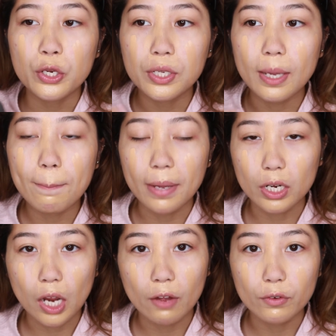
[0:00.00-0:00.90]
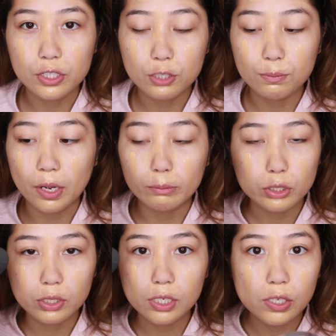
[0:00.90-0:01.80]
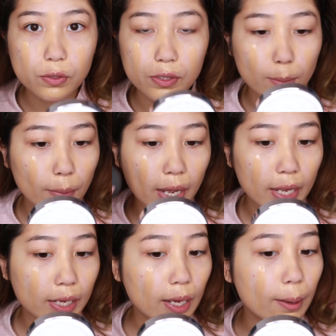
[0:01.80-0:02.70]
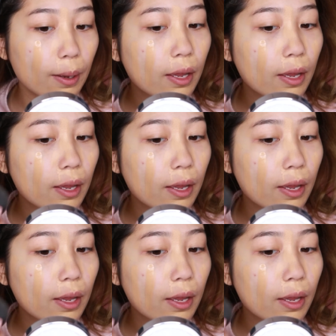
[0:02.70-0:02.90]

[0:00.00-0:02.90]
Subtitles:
you get better coverage, but I'm just gonna use my